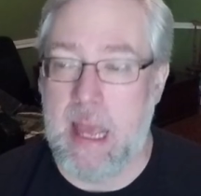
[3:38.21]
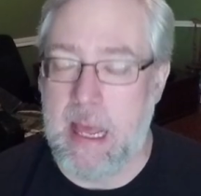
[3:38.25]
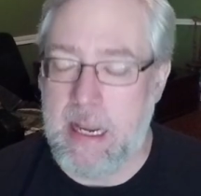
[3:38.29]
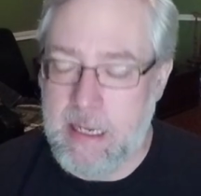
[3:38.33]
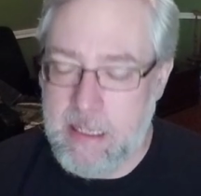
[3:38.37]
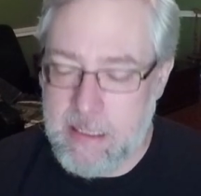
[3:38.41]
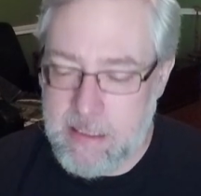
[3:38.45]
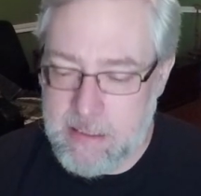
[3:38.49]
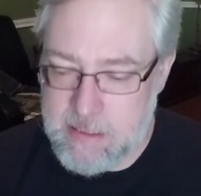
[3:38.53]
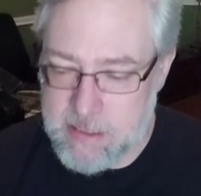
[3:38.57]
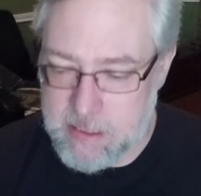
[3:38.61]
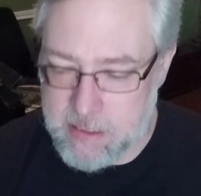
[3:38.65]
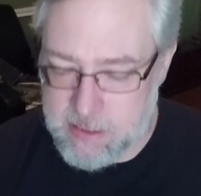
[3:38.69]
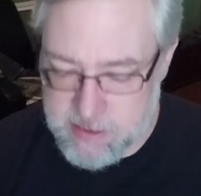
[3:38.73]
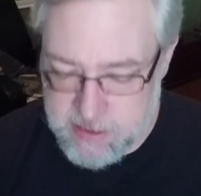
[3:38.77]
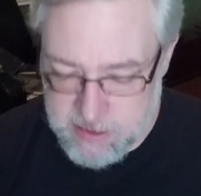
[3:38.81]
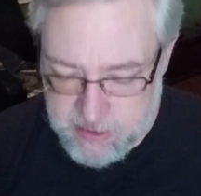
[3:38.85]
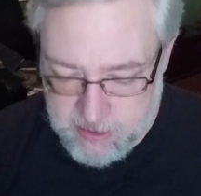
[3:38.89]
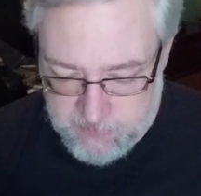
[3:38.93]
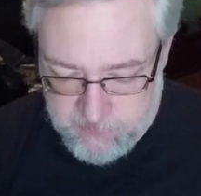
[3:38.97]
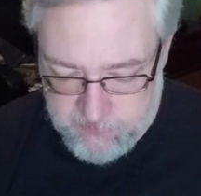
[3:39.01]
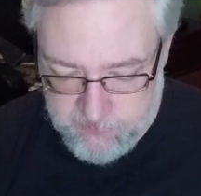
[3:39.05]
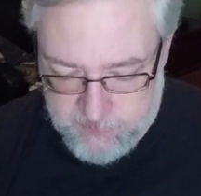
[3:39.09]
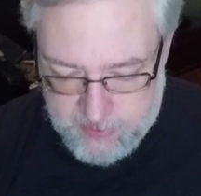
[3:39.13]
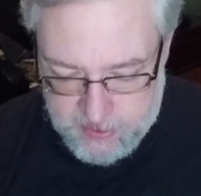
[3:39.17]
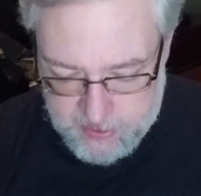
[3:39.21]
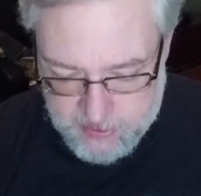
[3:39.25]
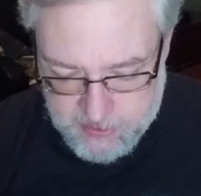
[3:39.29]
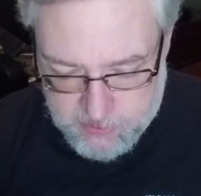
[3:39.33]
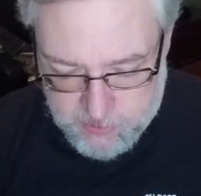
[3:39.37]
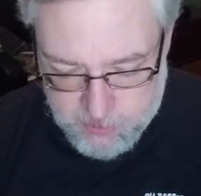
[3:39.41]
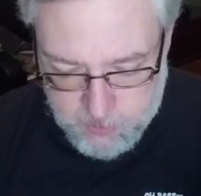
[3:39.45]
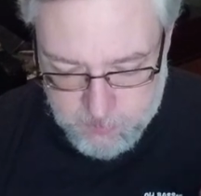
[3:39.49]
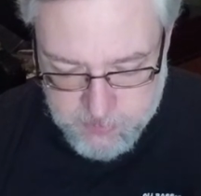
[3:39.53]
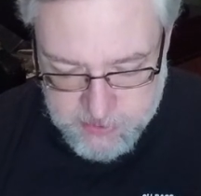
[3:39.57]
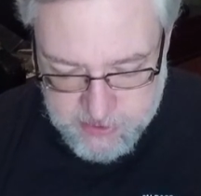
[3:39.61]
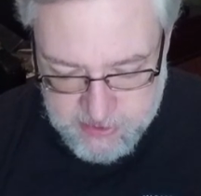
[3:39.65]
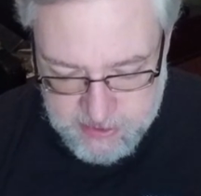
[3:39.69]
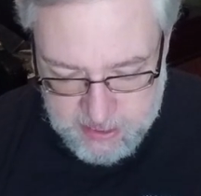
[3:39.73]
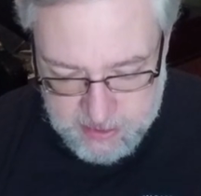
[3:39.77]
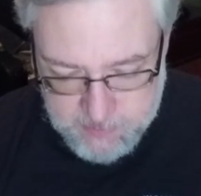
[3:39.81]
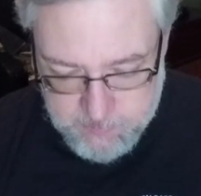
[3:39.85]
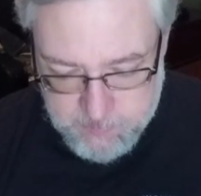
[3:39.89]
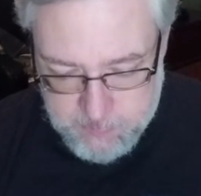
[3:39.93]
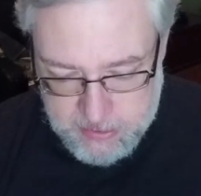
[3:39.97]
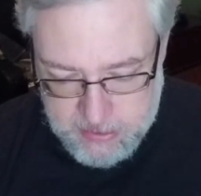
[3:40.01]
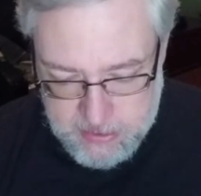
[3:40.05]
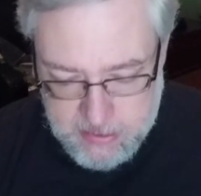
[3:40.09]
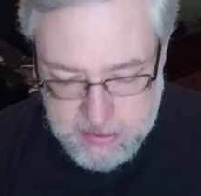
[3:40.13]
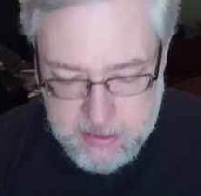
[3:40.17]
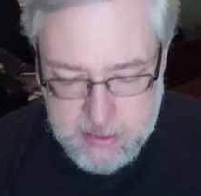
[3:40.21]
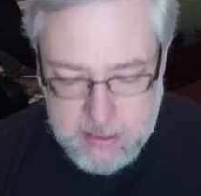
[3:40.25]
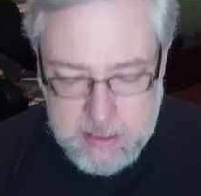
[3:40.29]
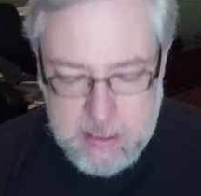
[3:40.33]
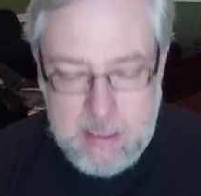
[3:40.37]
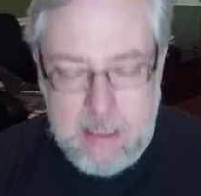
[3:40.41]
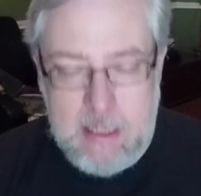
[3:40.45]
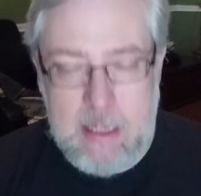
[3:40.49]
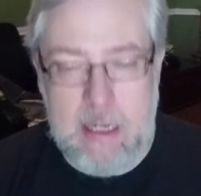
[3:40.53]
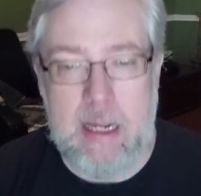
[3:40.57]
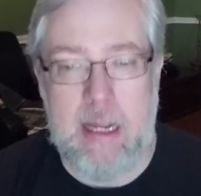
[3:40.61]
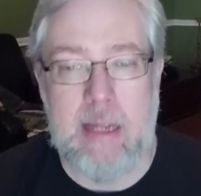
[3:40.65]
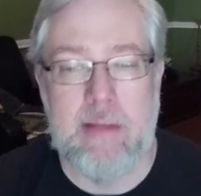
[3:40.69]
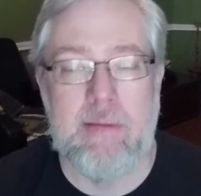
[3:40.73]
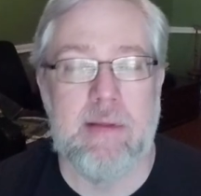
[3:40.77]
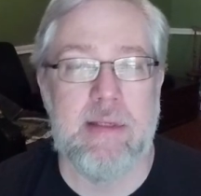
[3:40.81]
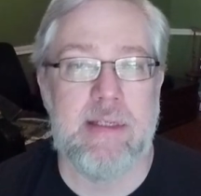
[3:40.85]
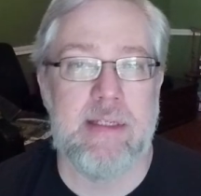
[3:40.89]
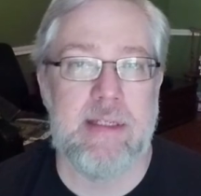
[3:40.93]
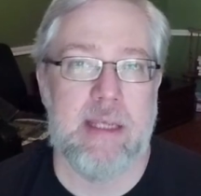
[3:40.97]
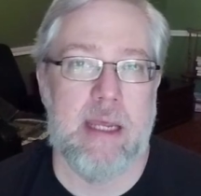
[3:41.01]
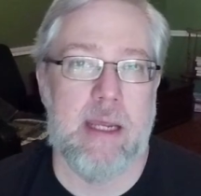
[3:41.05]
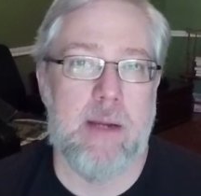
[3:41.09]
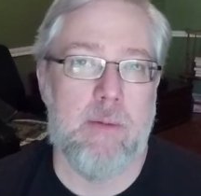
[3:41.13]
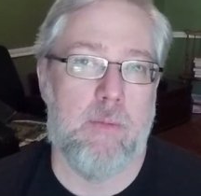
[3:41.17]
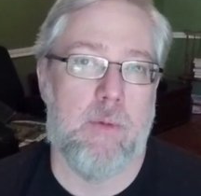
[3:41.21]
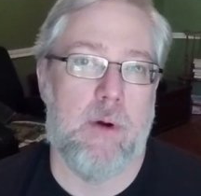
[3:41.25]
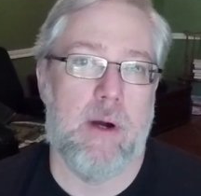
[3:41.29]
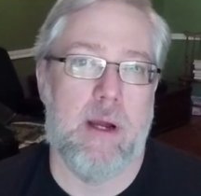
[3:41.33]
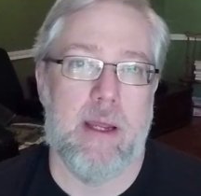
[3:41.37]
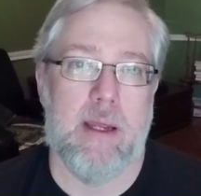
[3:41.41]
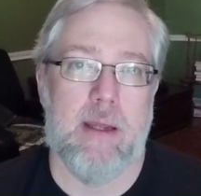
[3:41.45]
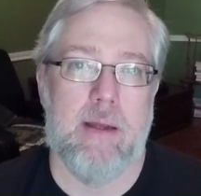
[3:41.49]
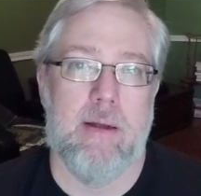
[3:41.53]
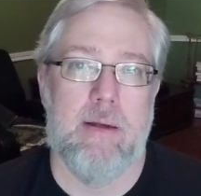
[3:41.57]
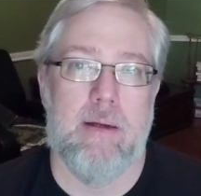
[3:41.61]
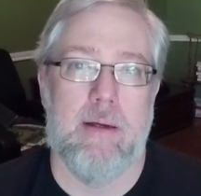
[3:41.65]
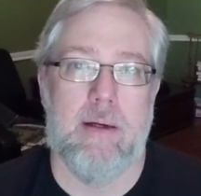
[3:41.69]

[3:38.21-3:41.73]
And it doesn't affect or upset me in the same way